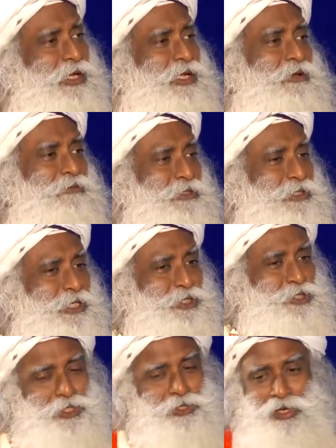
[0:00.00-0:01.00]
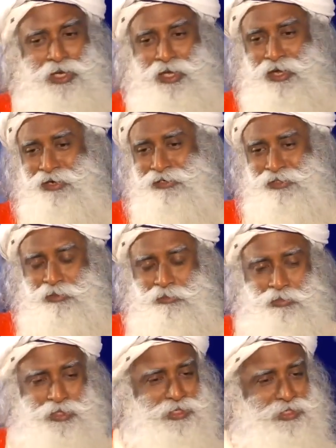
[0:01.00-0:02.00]
paid enough attention to ants
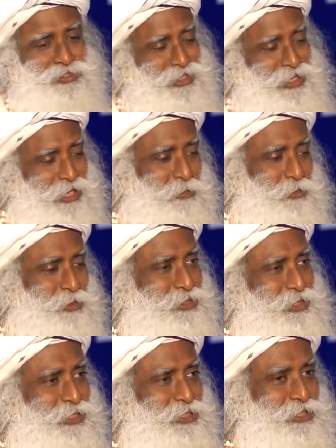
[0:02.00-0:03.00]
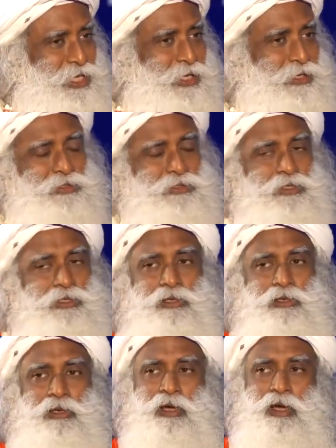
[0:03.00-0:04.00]
and birds and animals and insects,
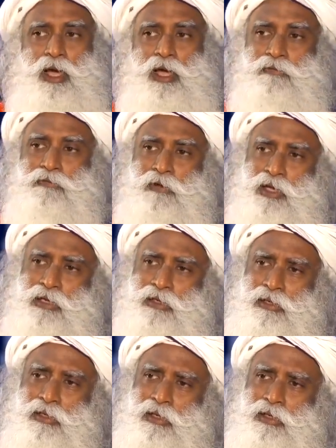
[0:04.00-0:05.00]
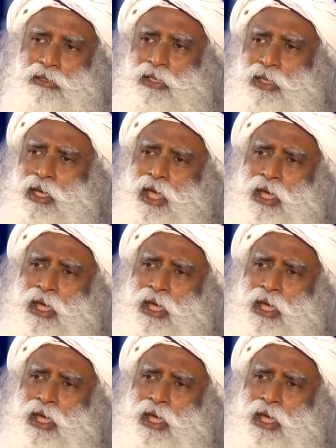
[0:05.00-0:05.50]
I find they